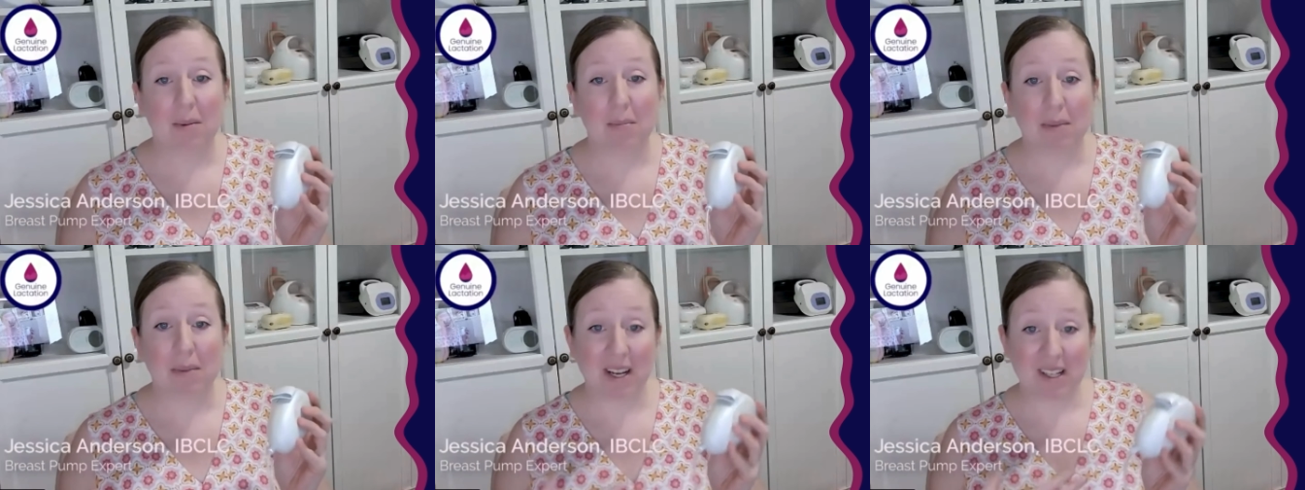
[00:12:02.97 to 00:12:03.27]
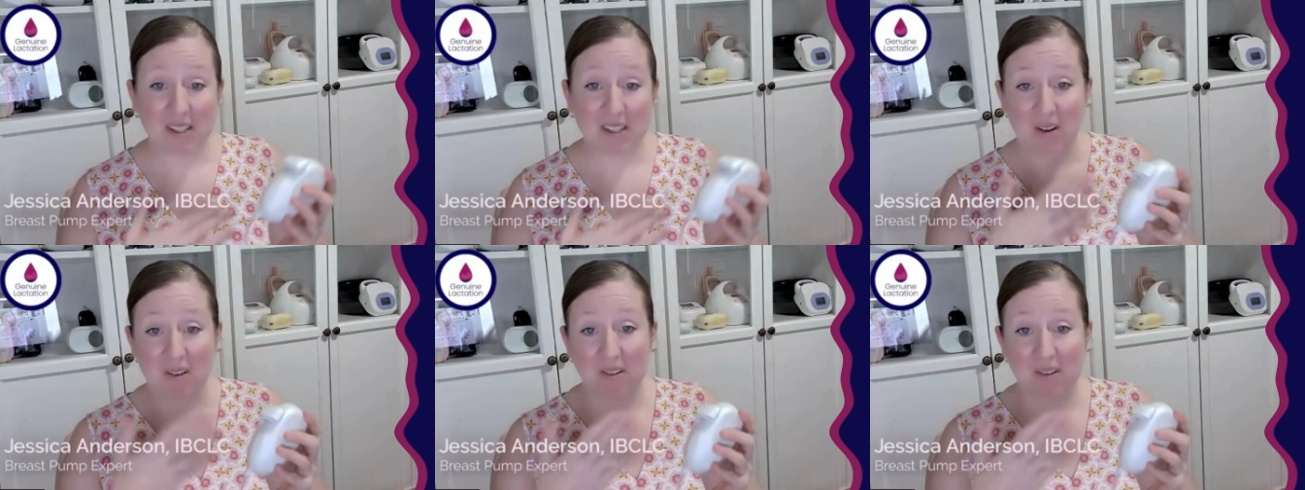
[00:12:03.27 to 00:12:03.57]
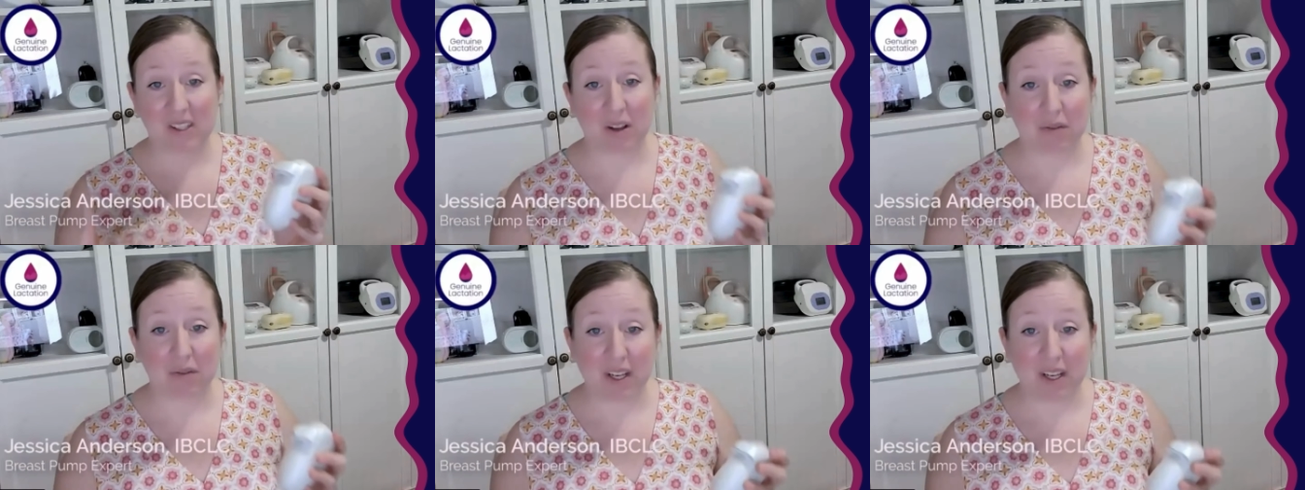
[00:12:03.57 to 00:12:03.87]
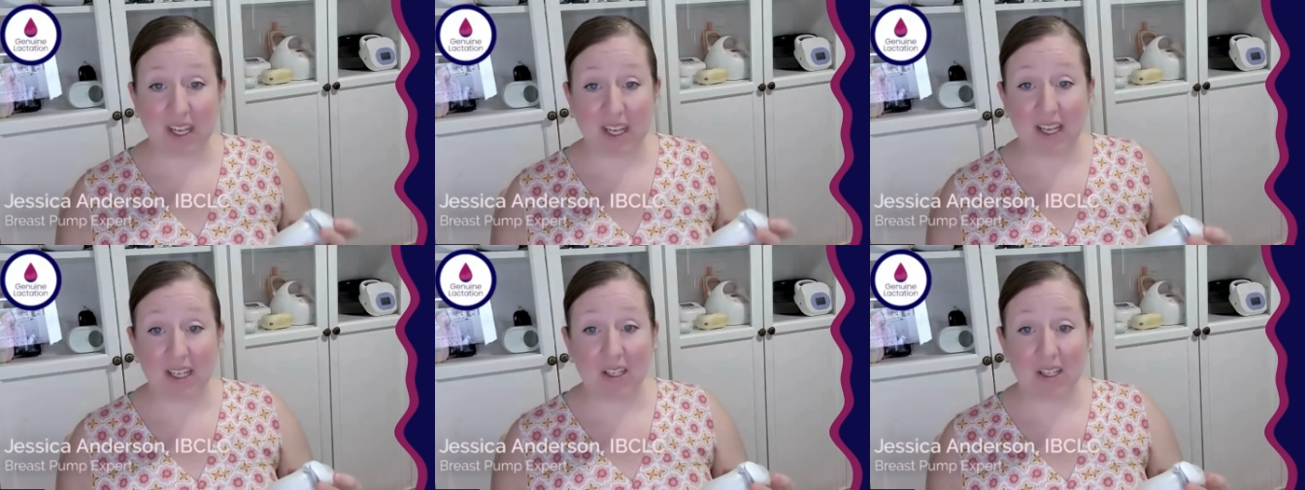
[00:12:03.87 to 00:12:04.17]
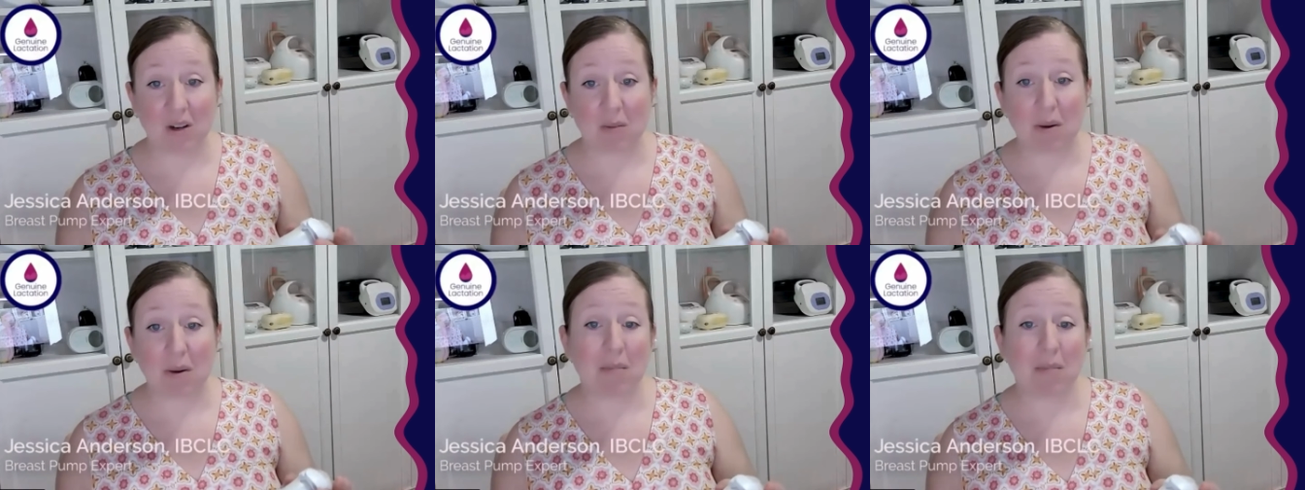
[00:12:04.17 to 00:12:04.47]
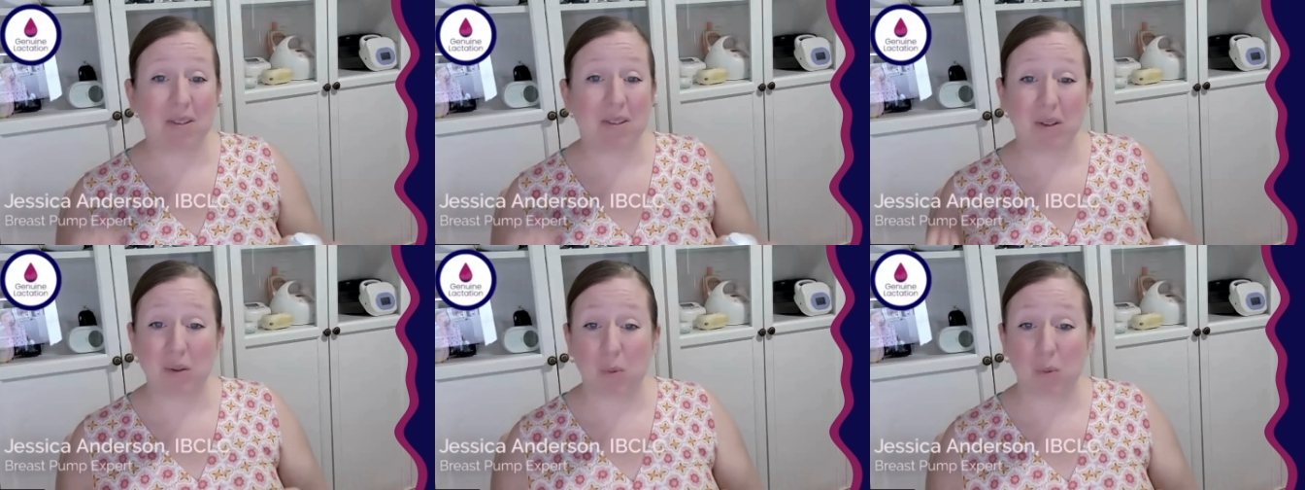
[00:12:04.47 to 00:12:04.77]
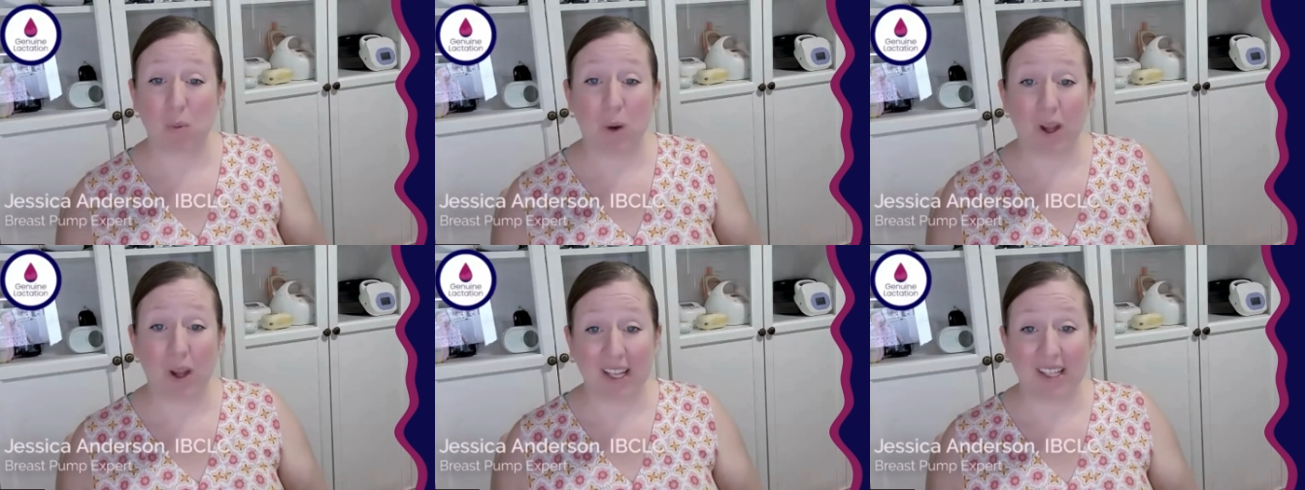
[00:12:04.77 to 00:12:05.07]
but it's all self-contained in your pump, so it's
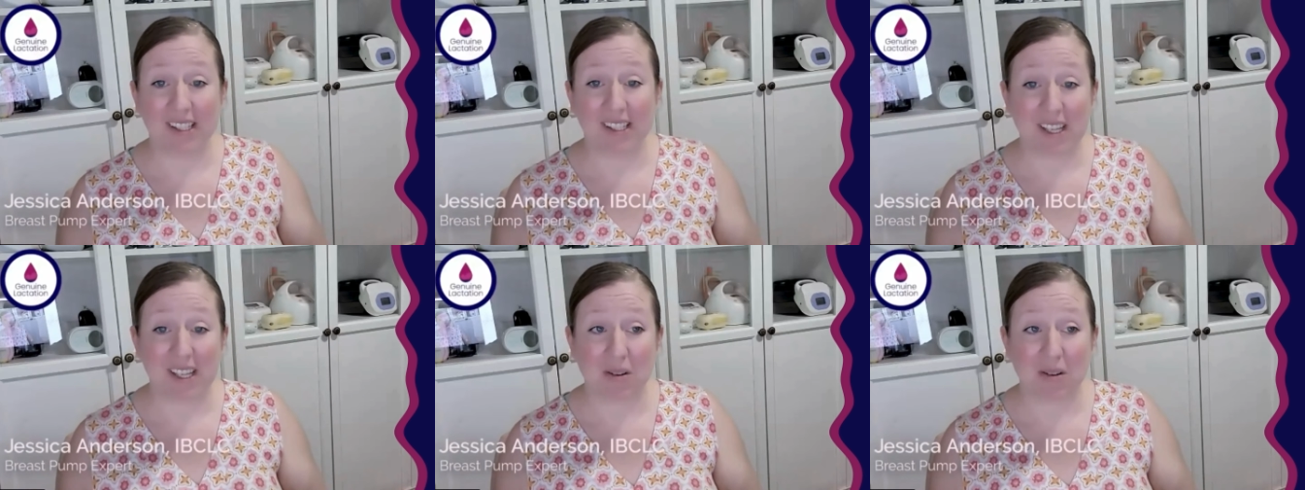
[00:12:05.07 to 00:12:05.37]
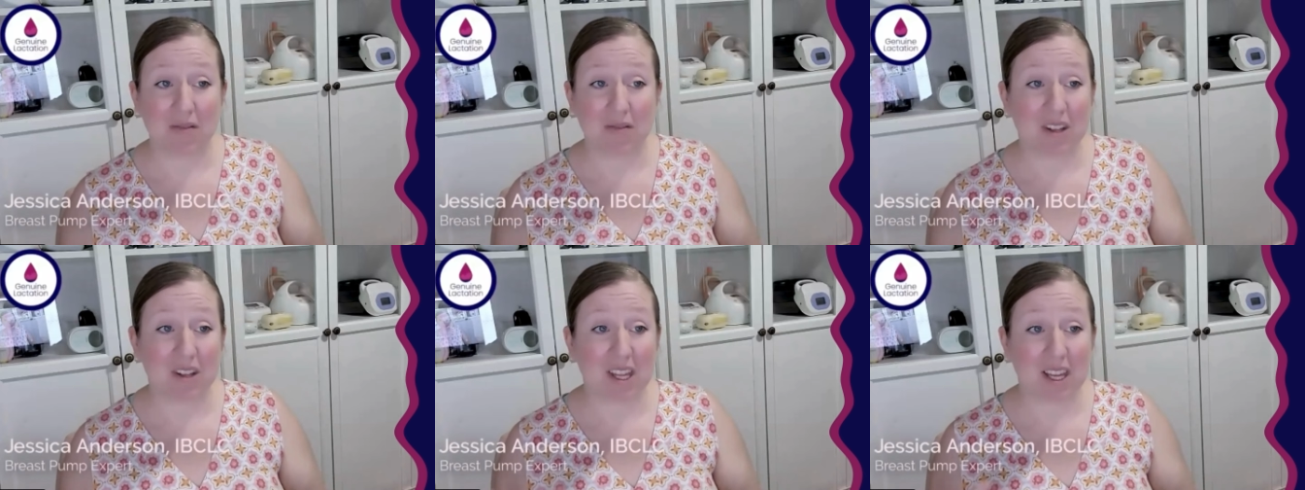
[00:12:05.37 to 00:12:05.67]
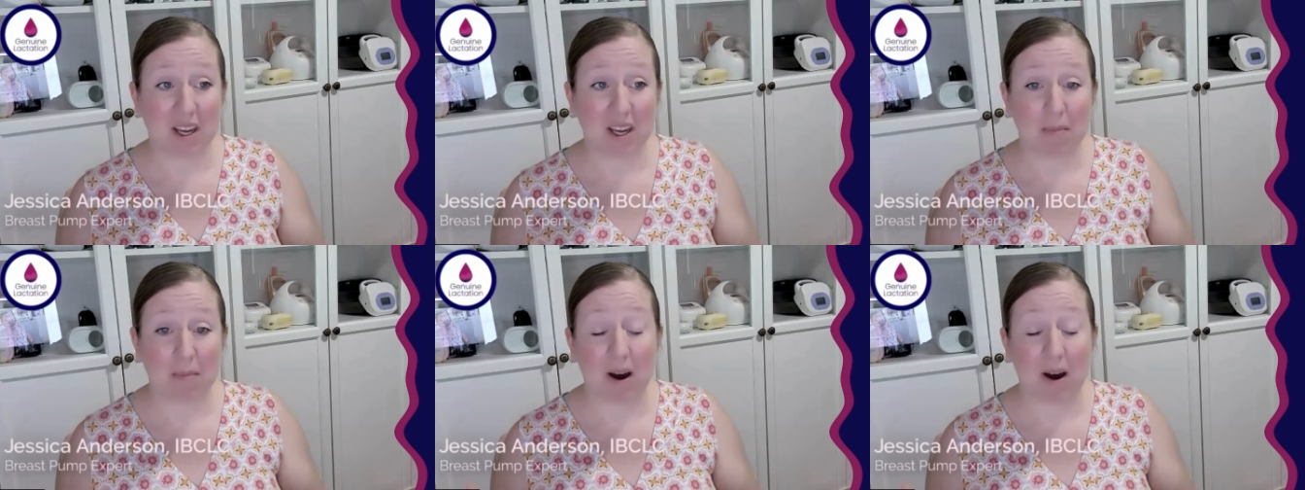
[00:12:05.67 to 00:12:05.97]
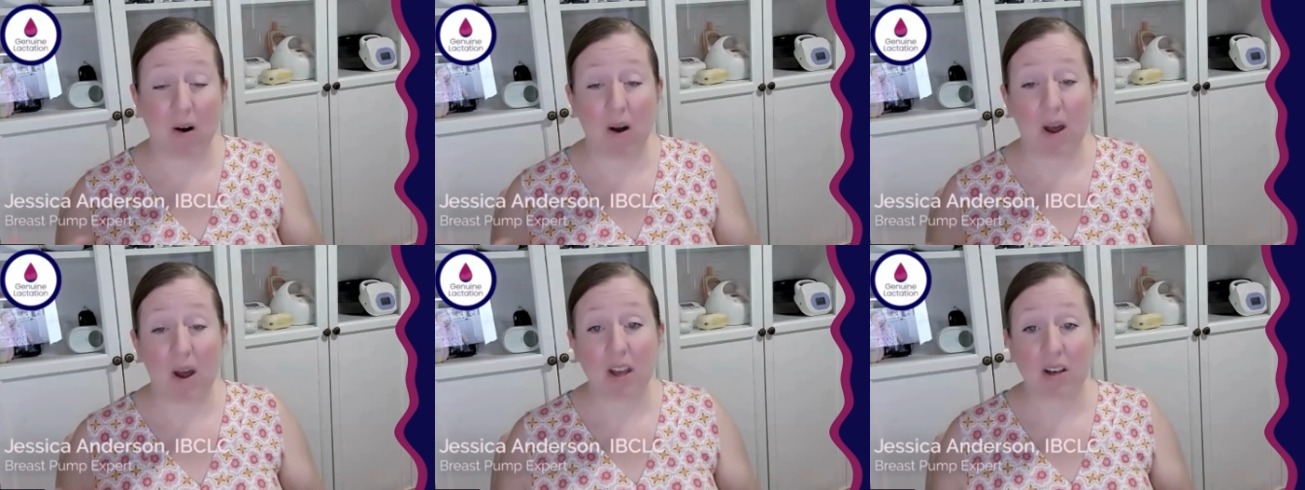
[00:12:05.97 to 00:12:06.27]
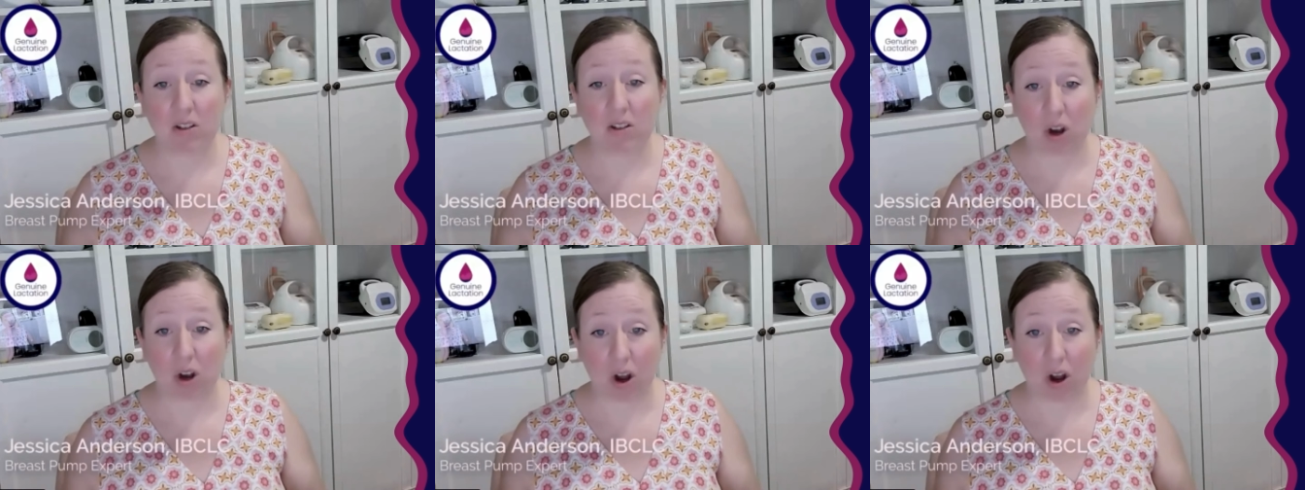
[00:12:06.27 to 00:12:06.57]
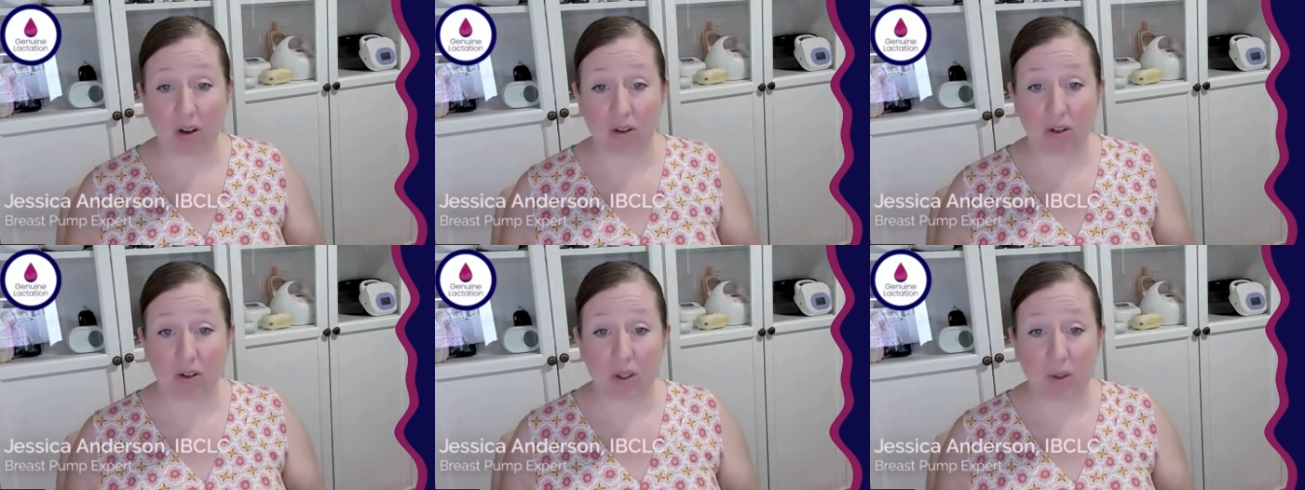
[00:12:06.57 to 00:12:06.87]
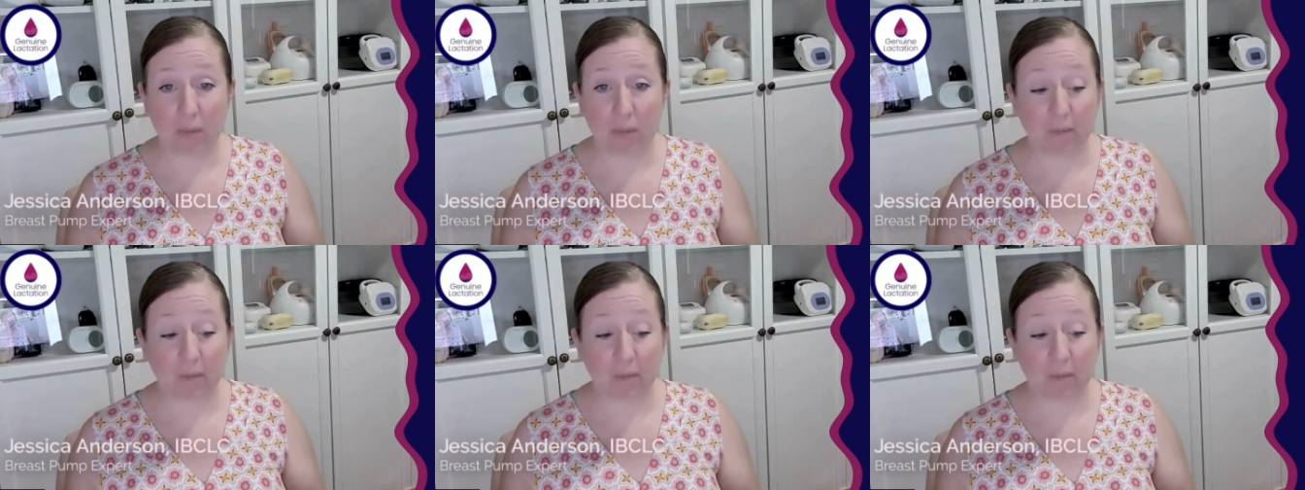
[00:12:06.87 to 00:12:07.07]
one less thing you have to think about and charge.